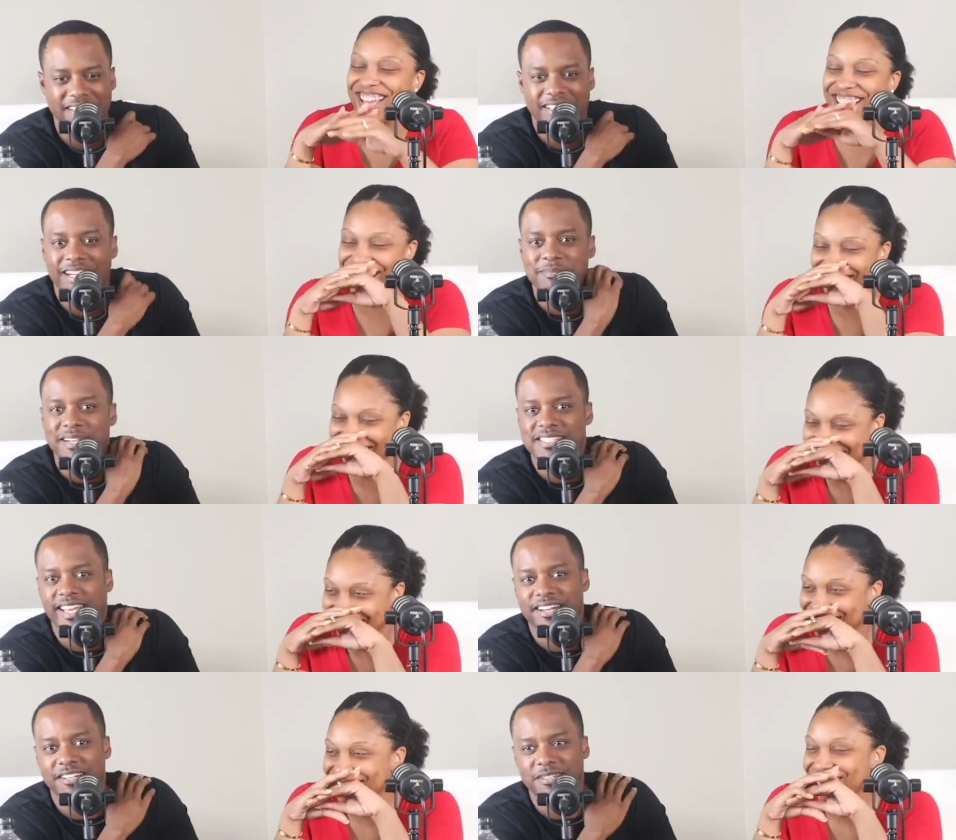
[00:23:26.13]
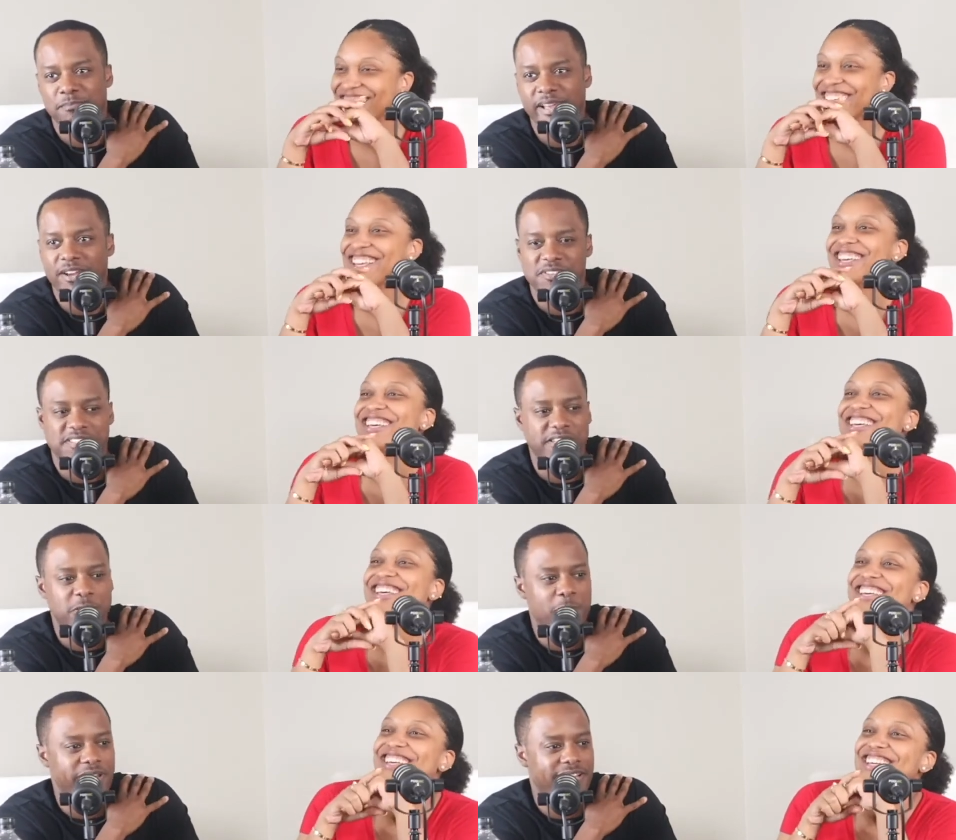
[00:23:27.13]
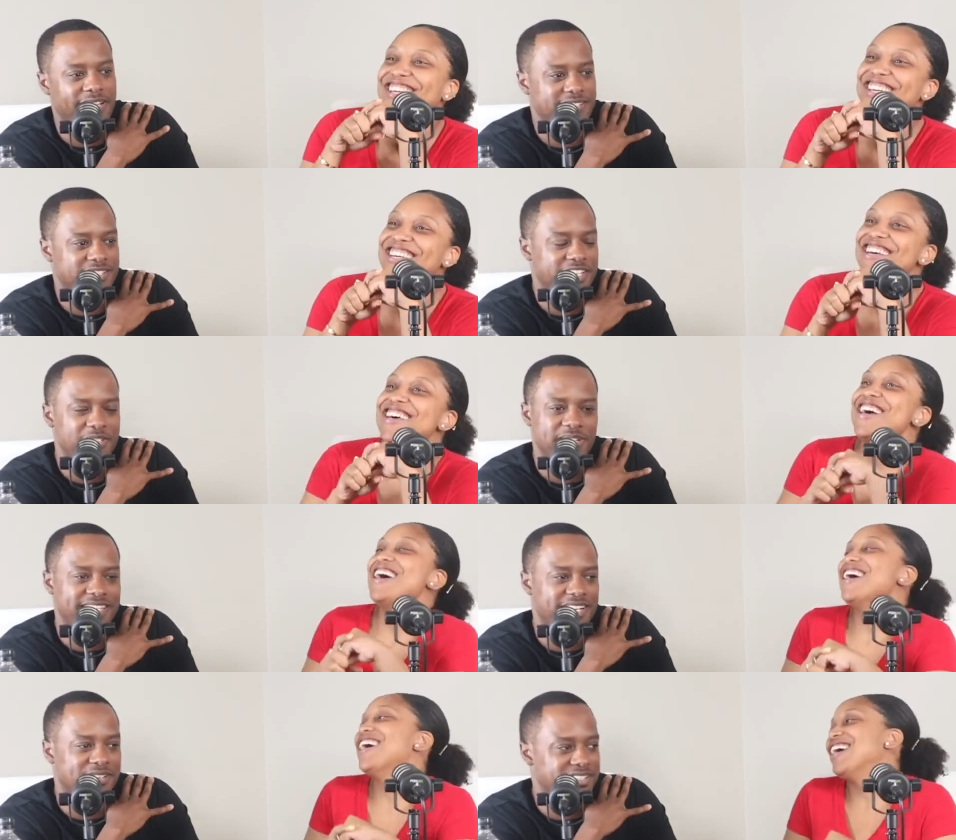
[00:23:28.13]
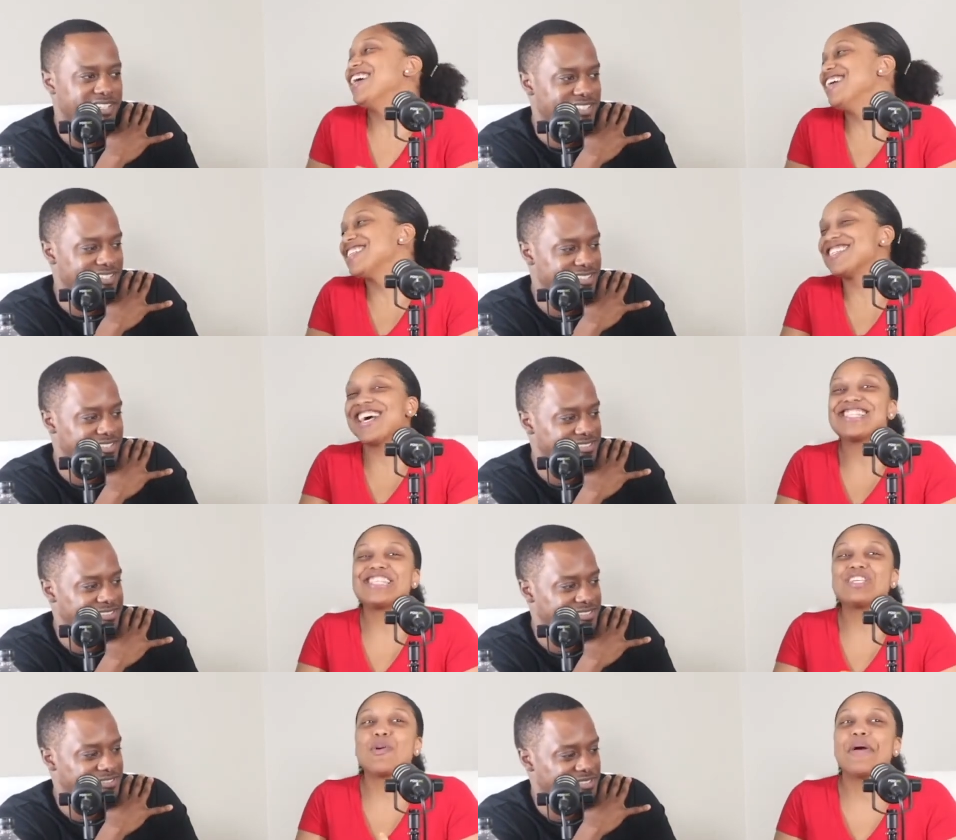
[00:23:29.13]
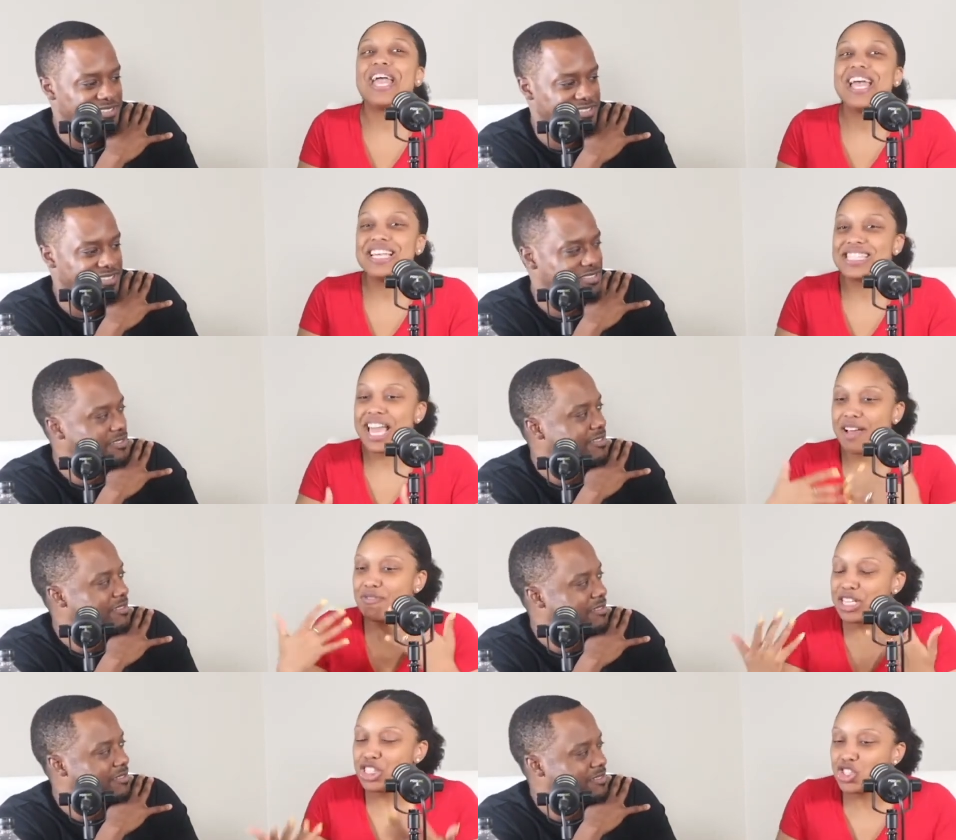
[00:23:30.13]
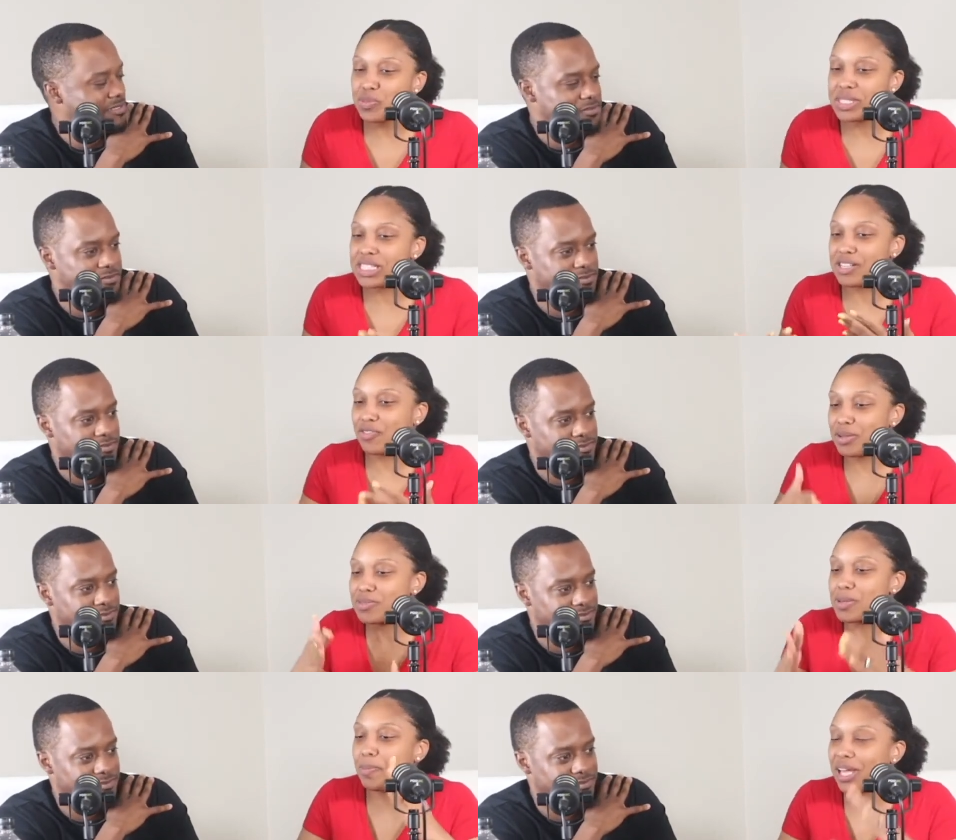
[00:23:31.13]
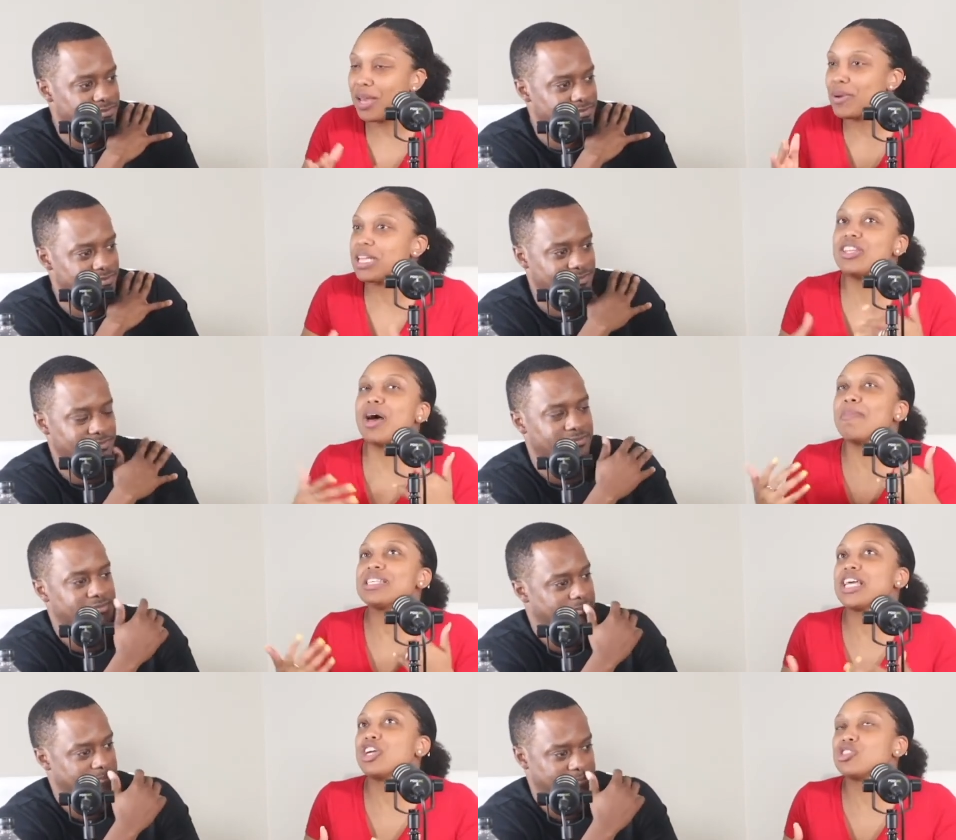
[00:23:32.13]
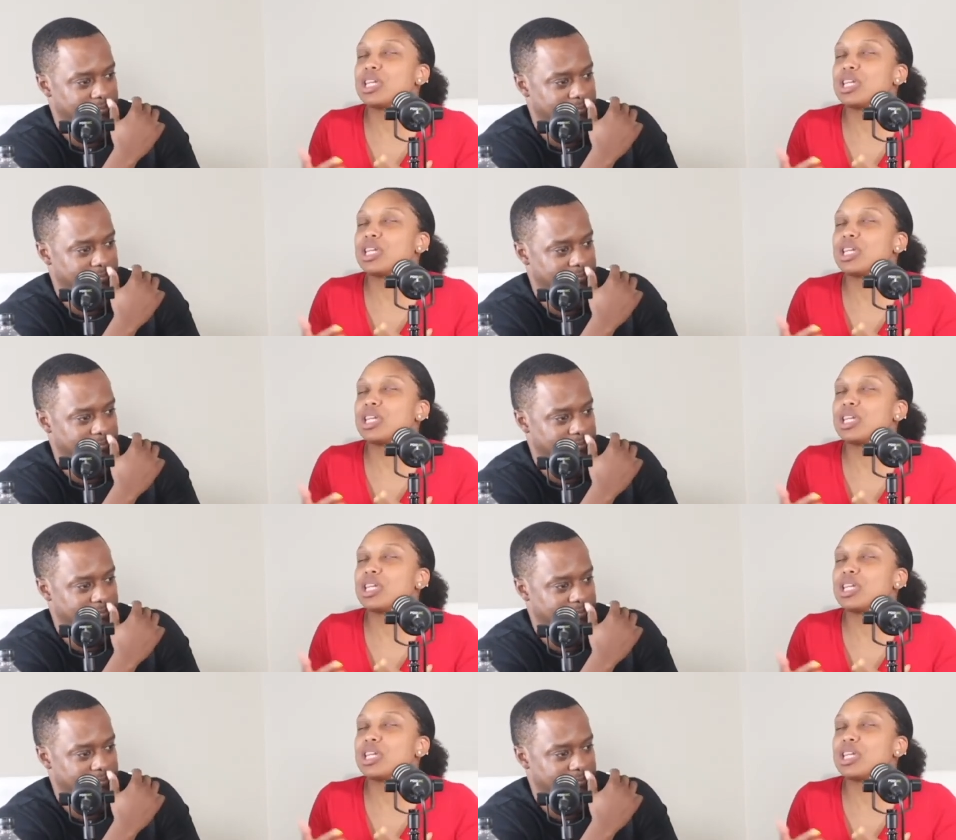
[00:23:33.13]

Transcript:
Speaker 1: i'm not taking her to bang on steel pans she could do that downstairs it's
Speaker 2: not steel pans they have instruments and stuff for them to play with i'm not taking her to like